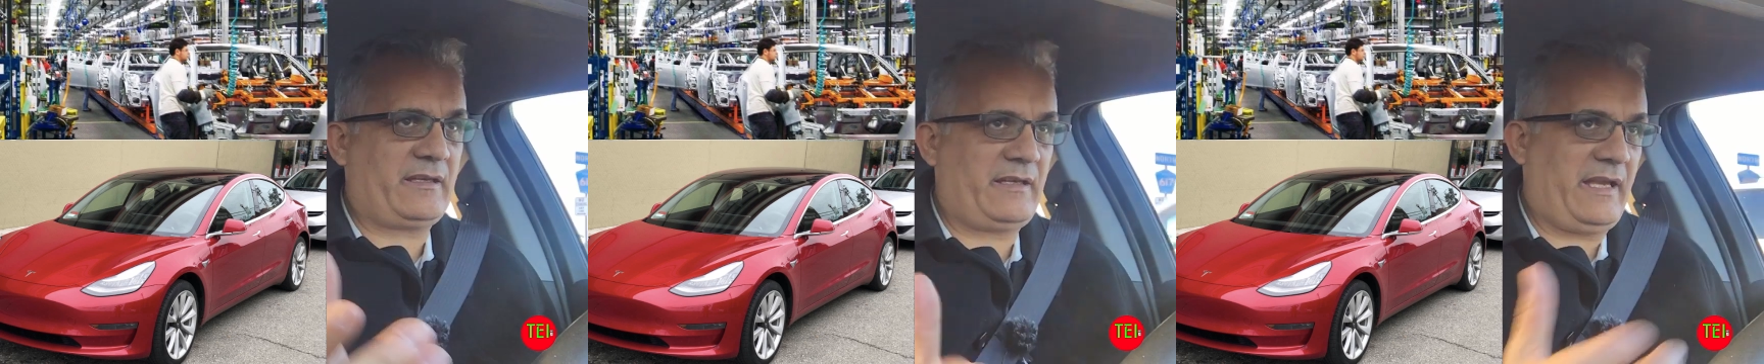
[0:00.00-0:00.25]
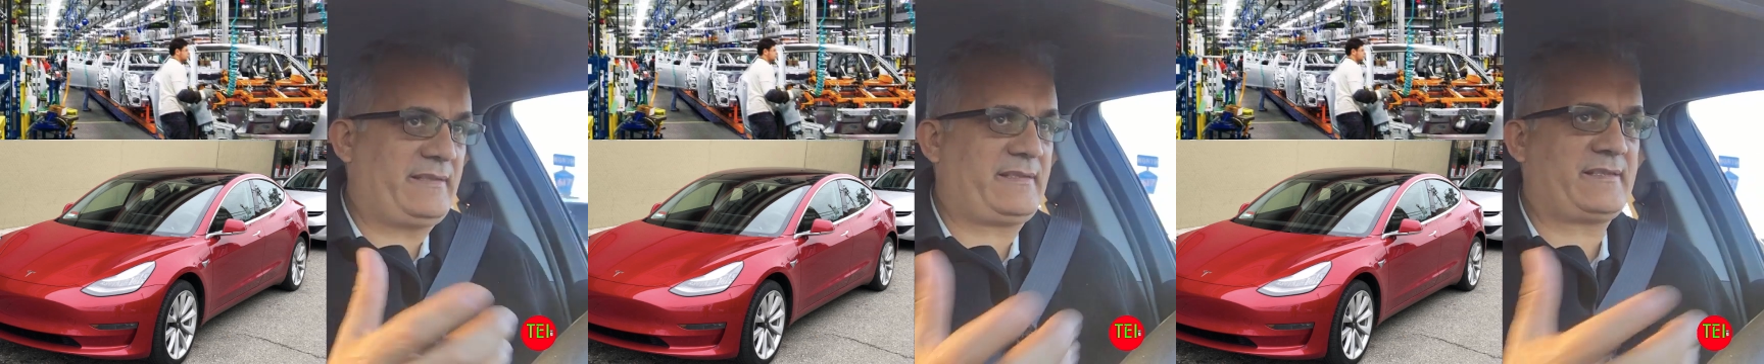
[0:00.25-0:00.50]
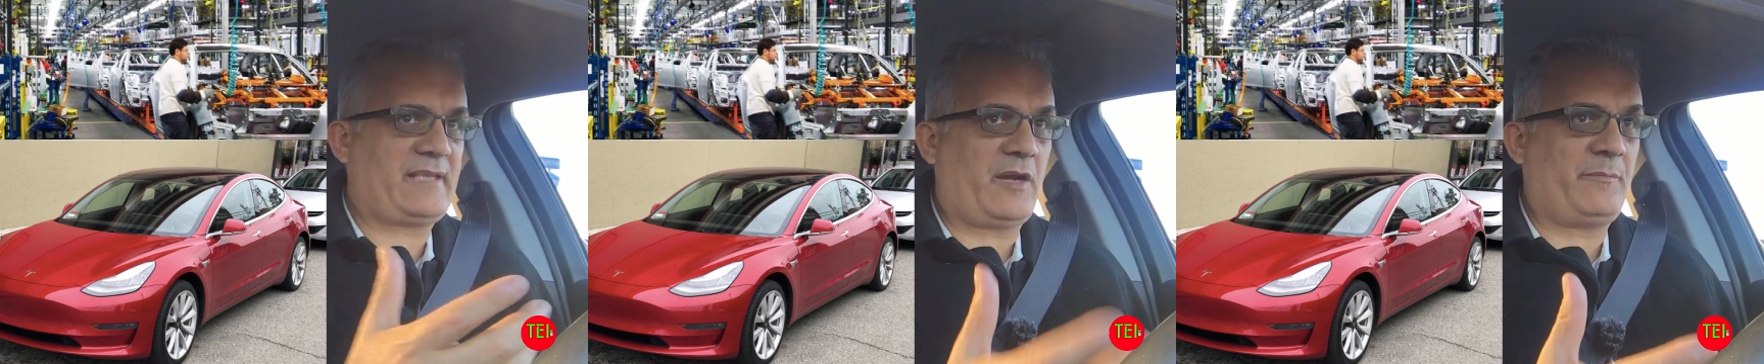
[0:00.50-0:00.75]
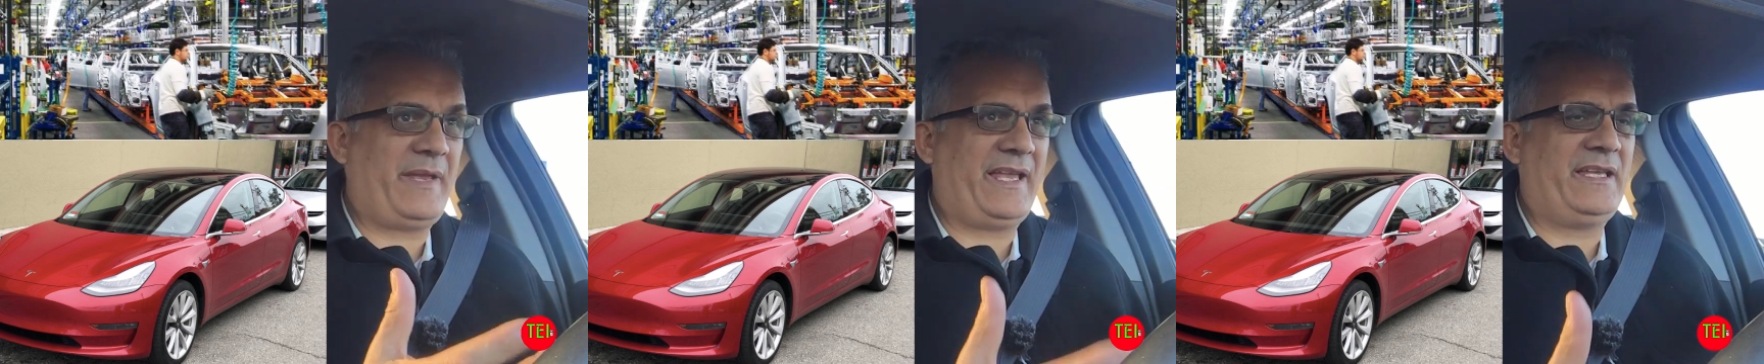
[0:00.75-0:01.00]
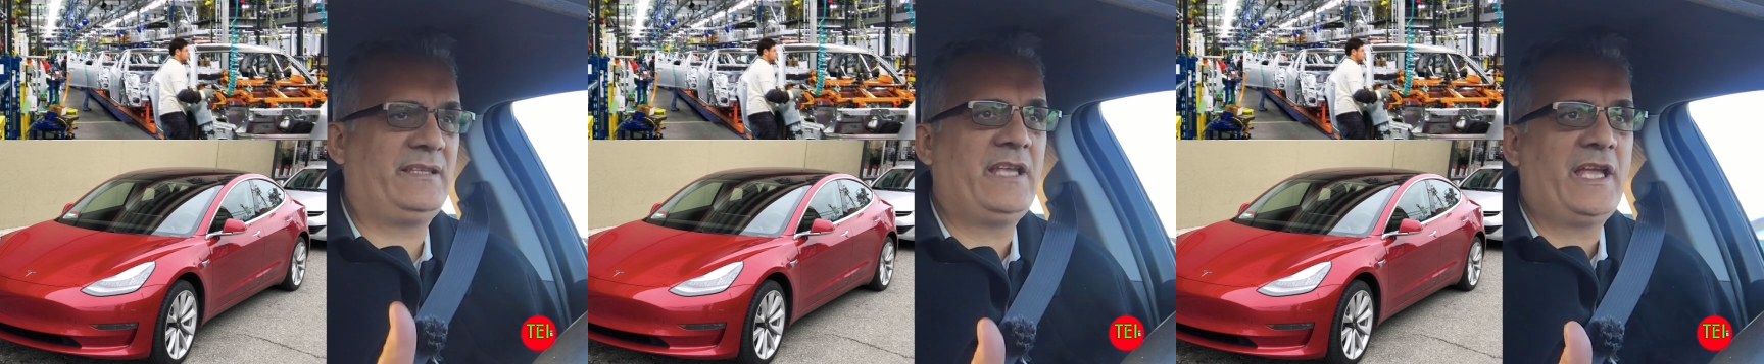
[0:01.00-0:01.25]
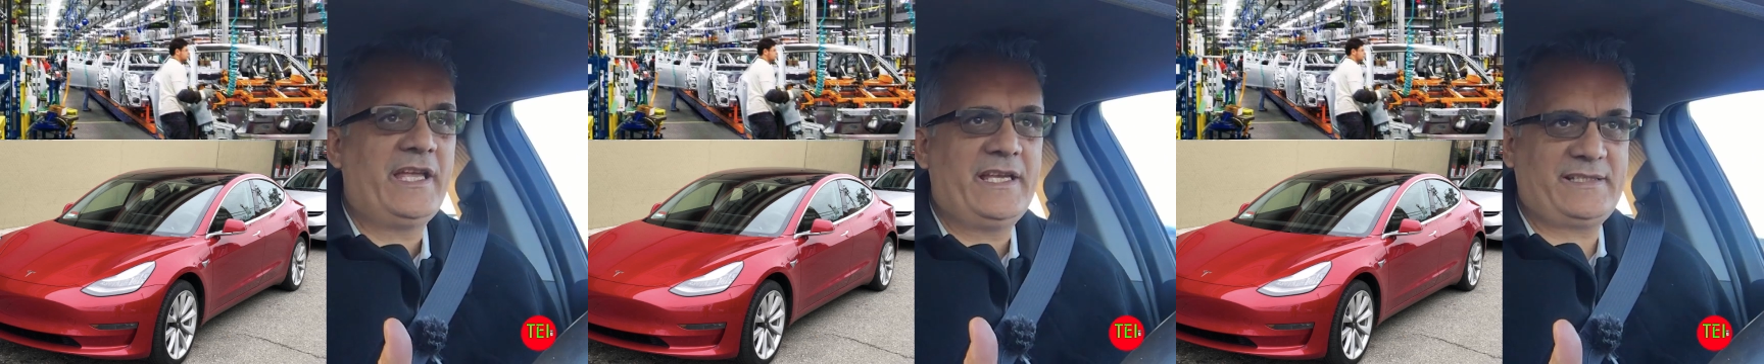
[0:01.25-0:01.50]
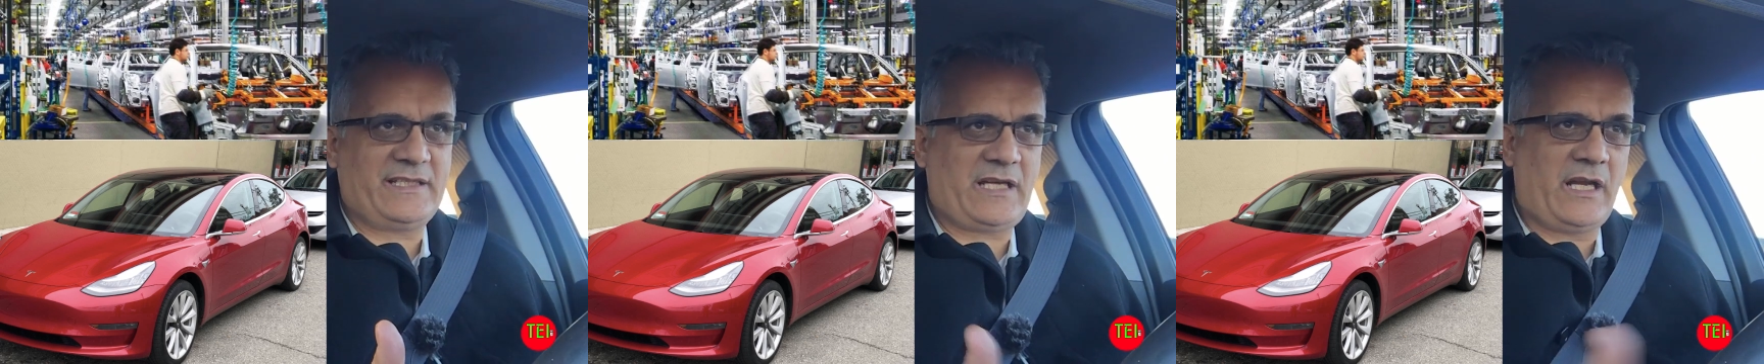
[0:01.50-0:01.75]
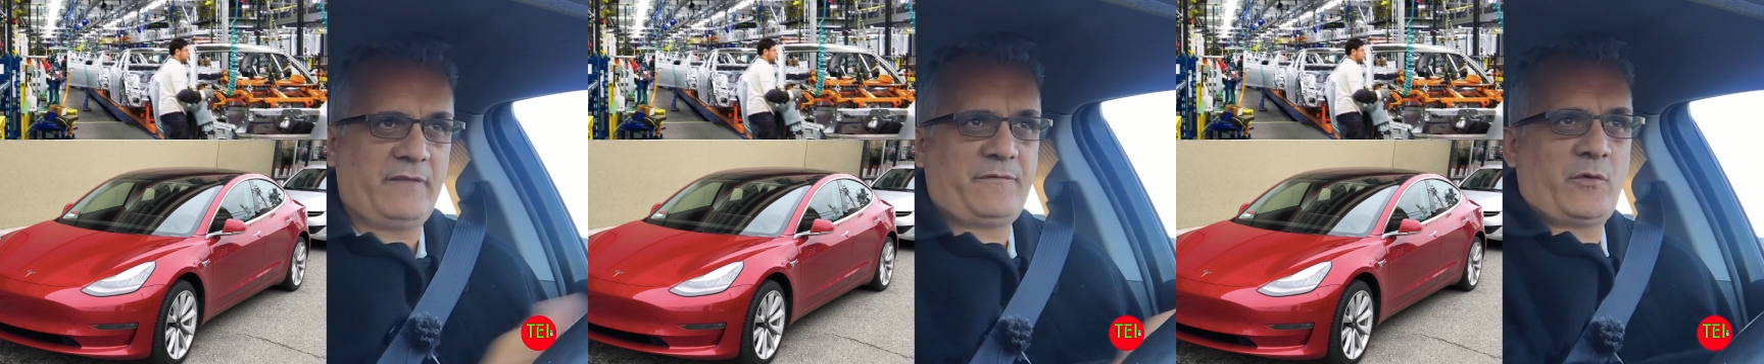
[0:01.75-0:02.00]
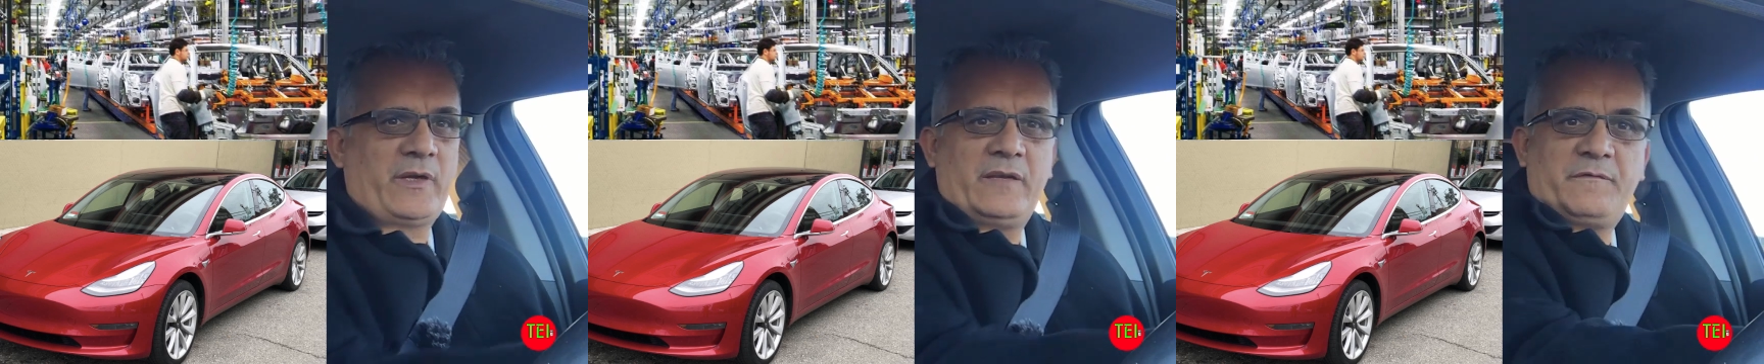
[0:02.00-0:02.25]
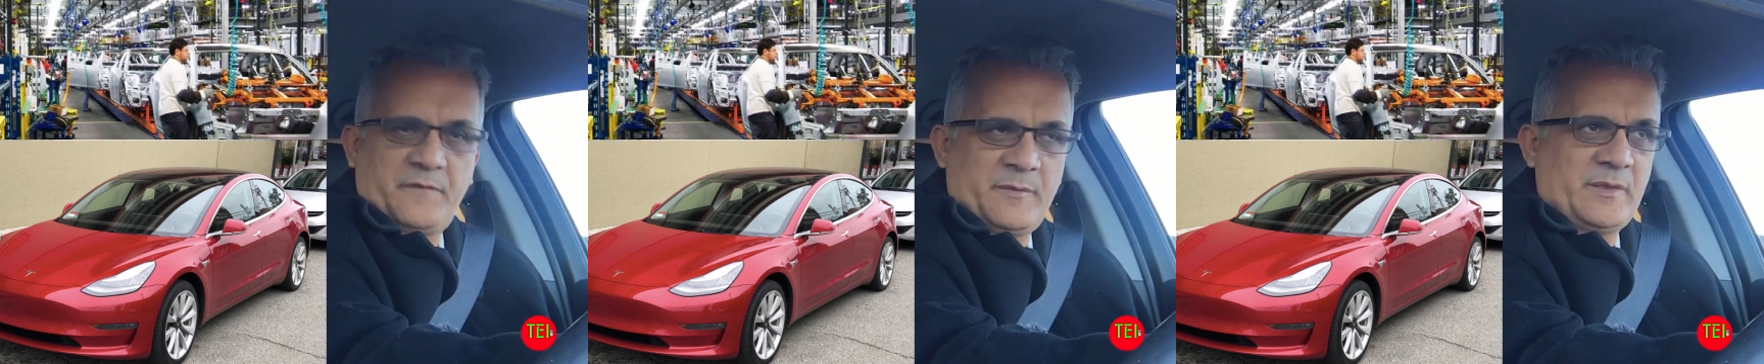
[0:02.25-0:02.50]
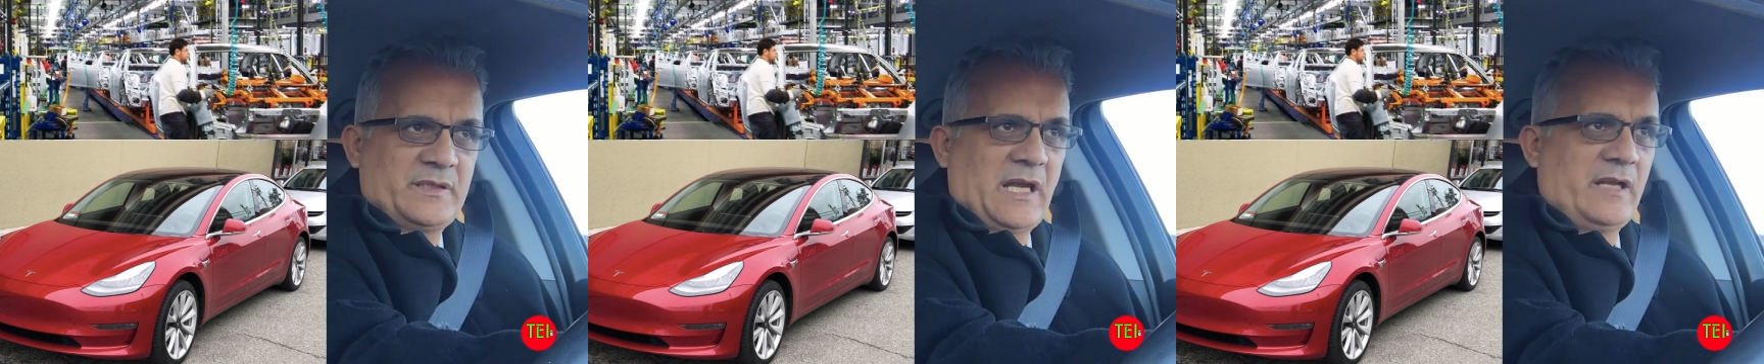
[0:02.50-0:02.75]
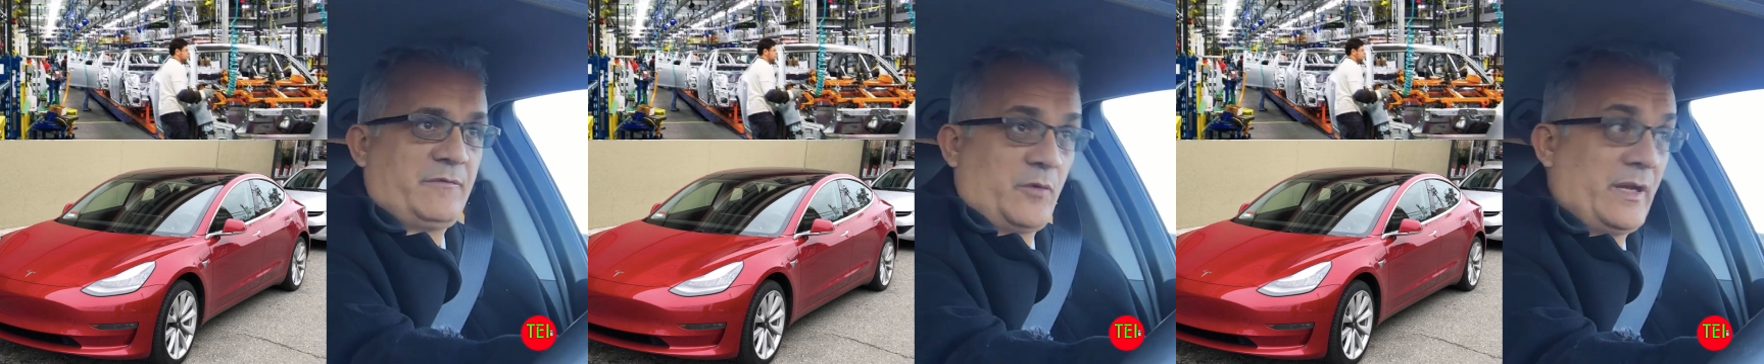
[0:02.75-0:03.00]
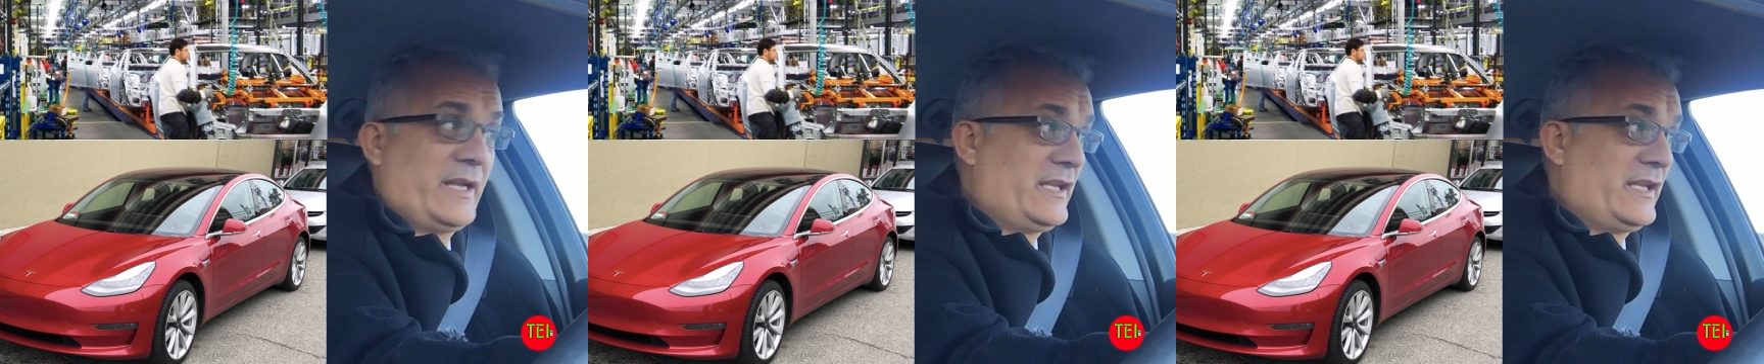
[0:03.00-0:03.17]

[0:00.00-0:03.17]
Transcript: S's are made is in California, in Fremont, California.